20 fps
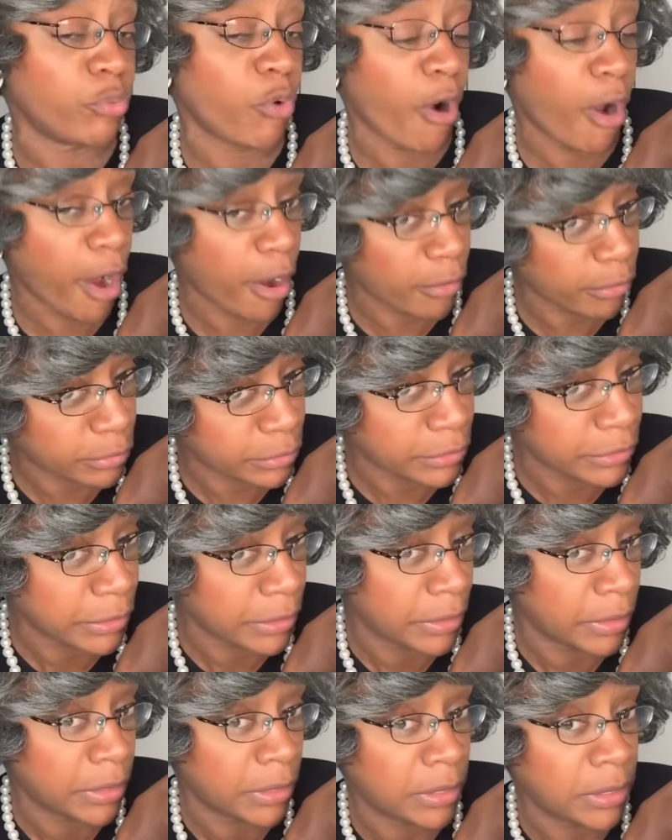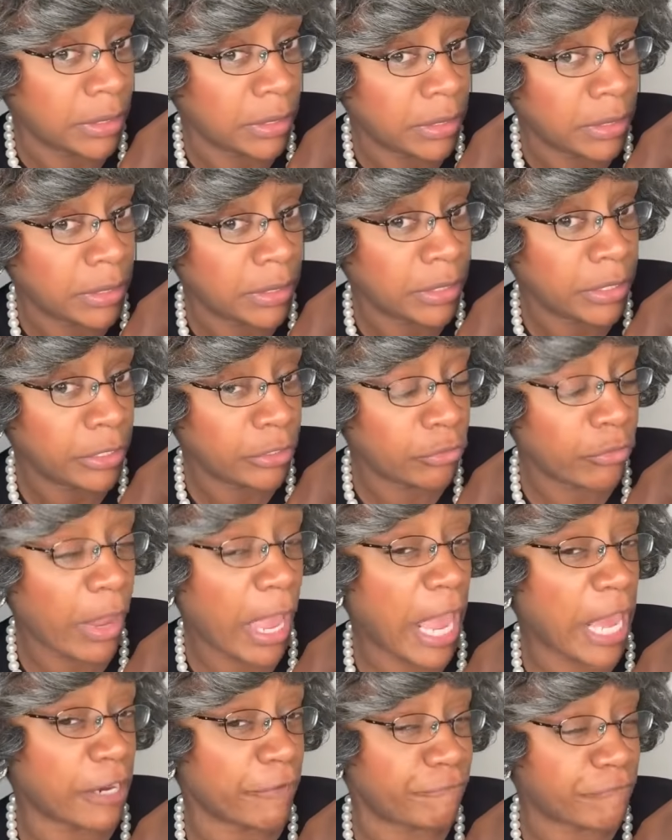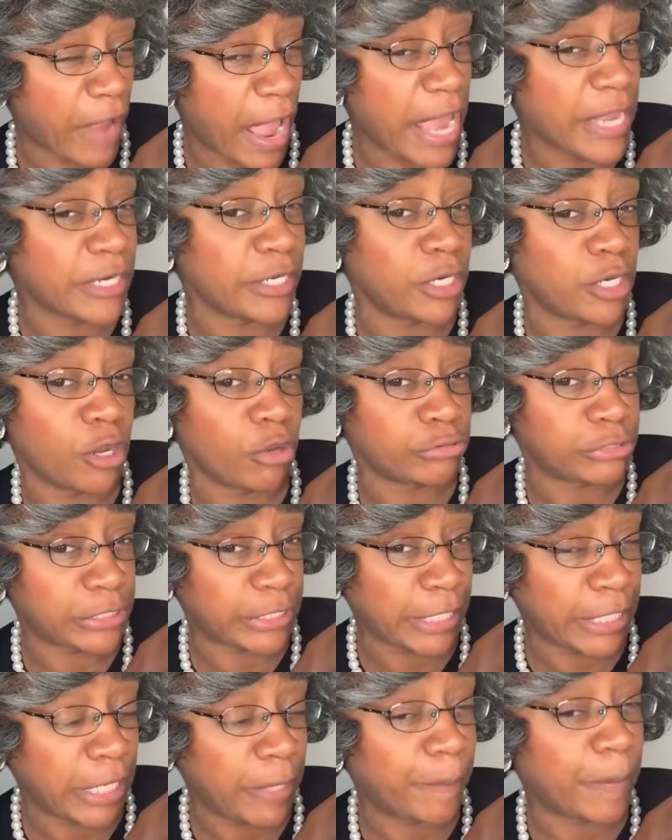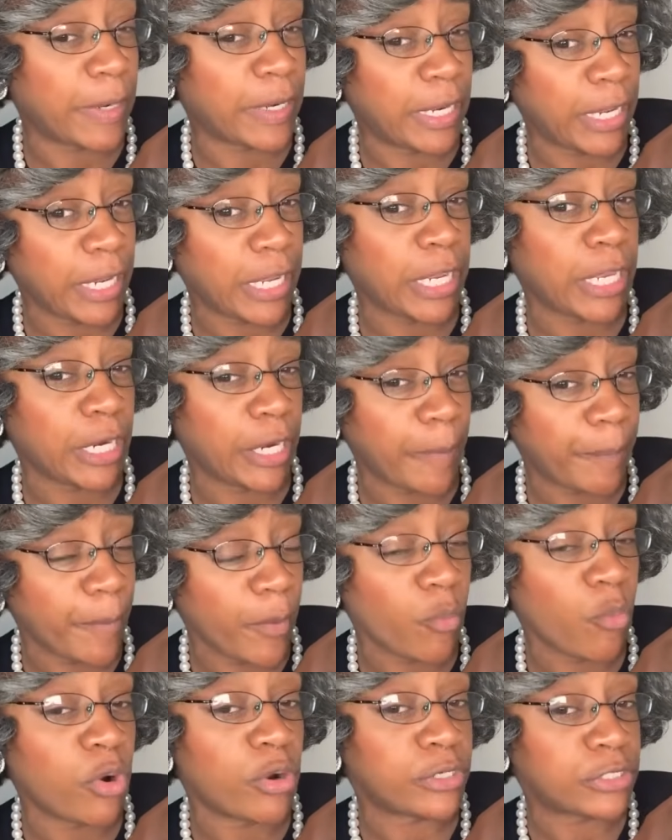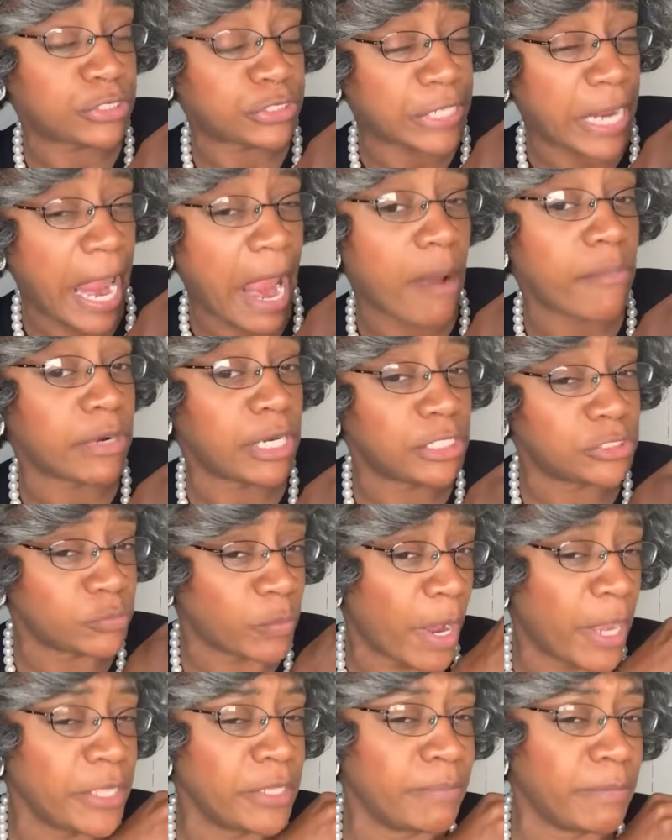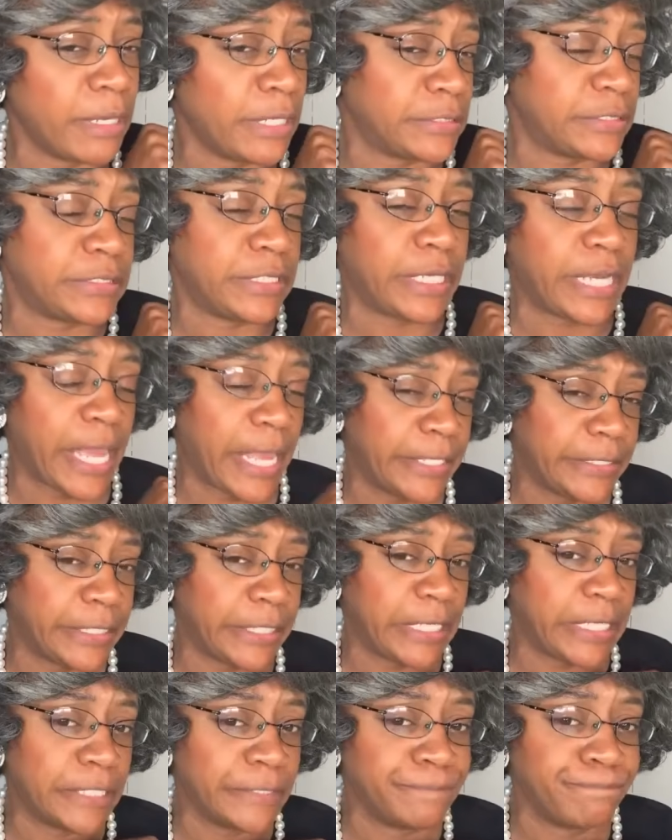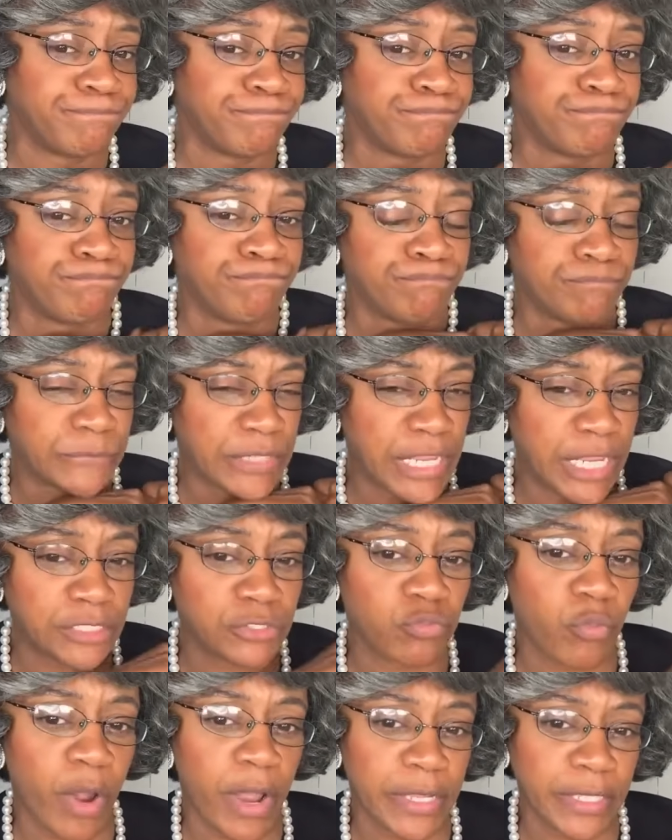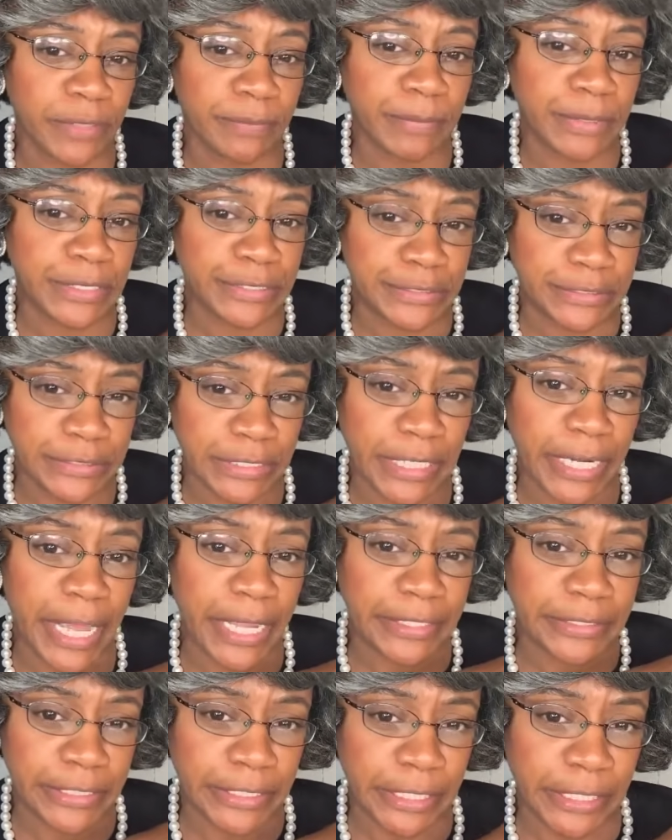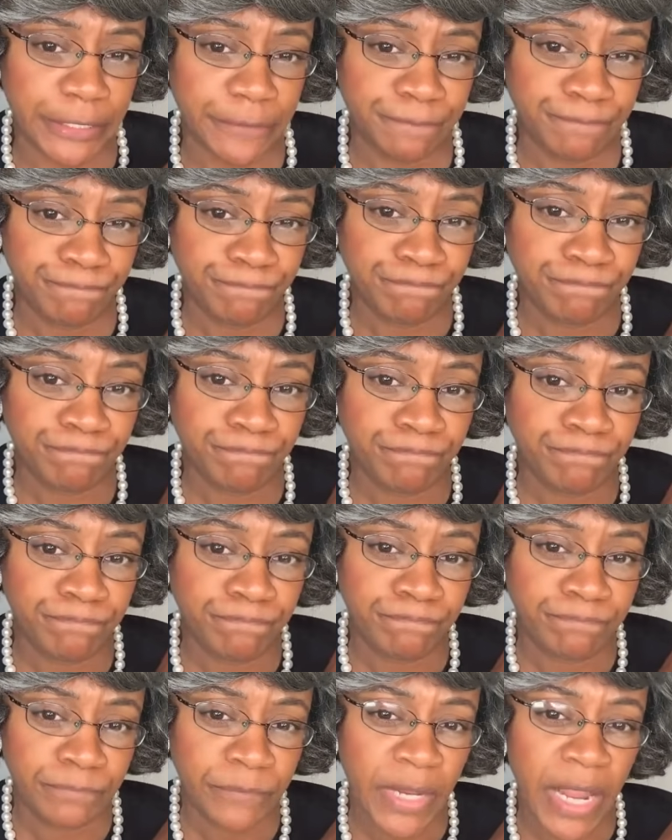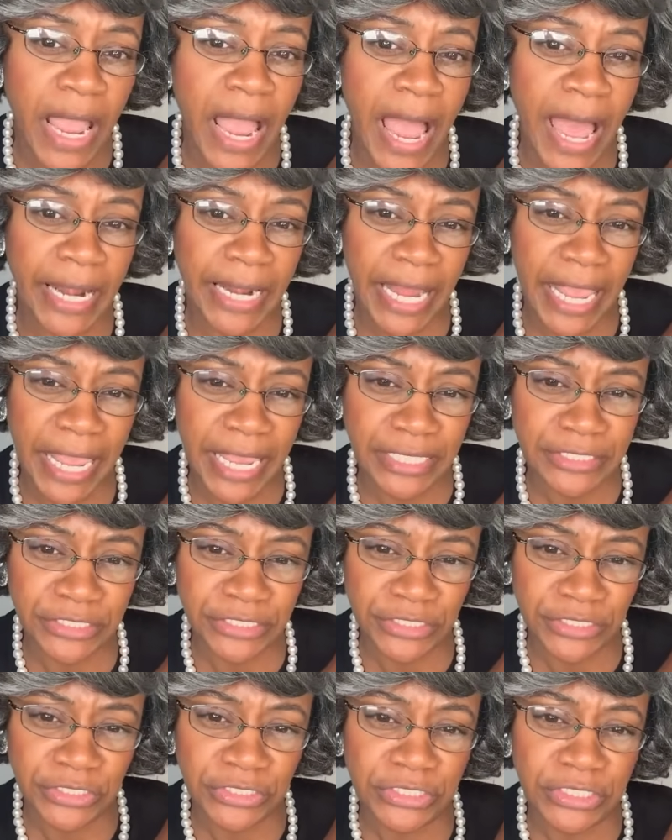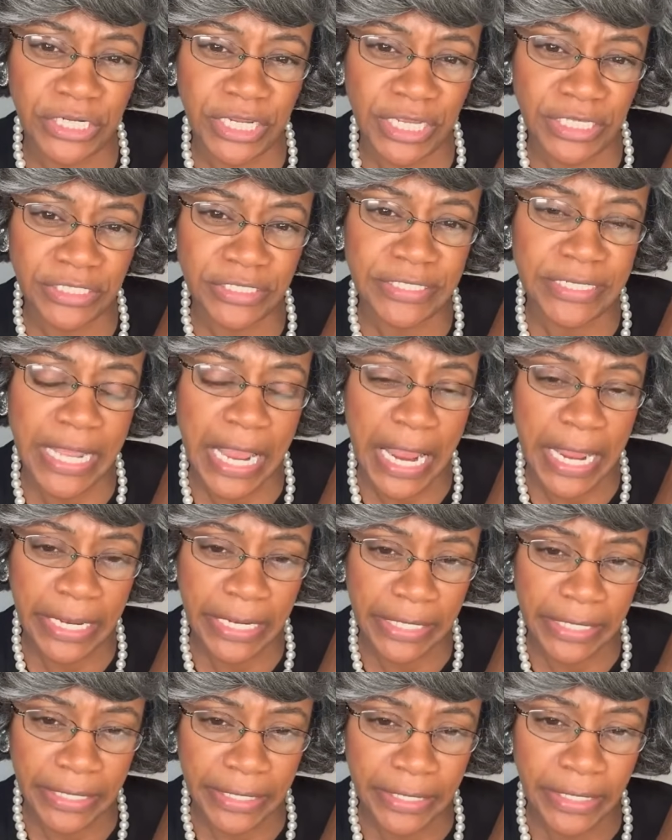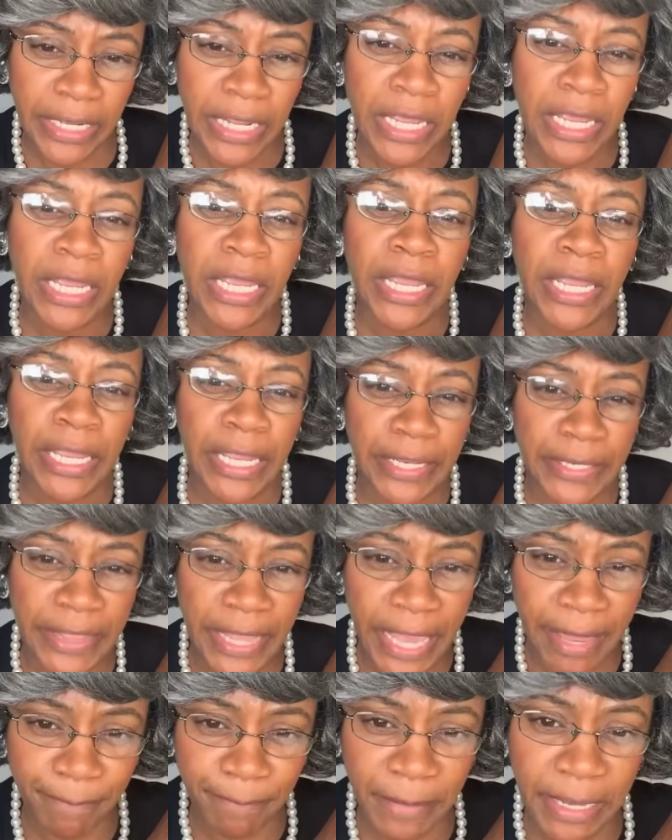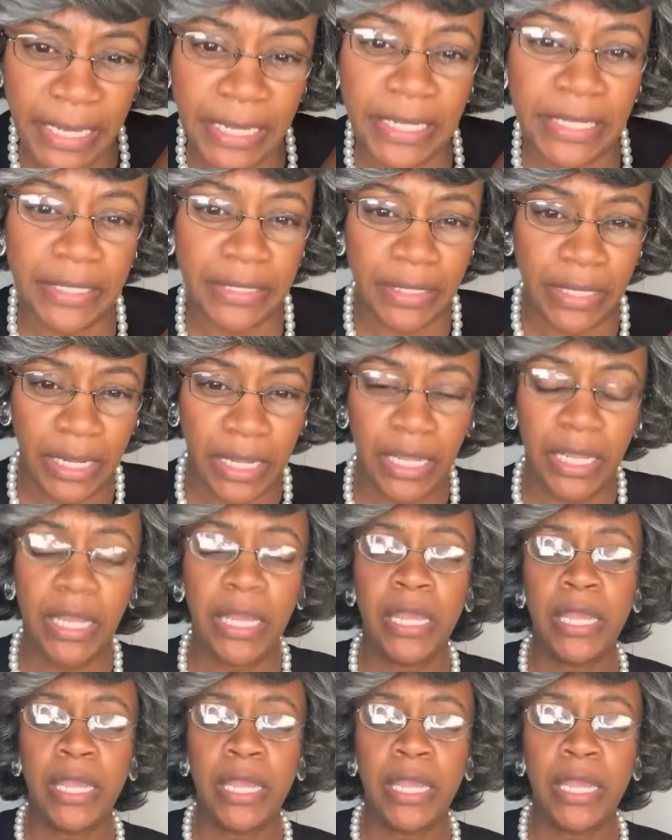you worked, you had a fight in your sleep, and then get up and what? Shower. That's why you musty like that. That's why you musty like that. Eyelashes just dangling. That mean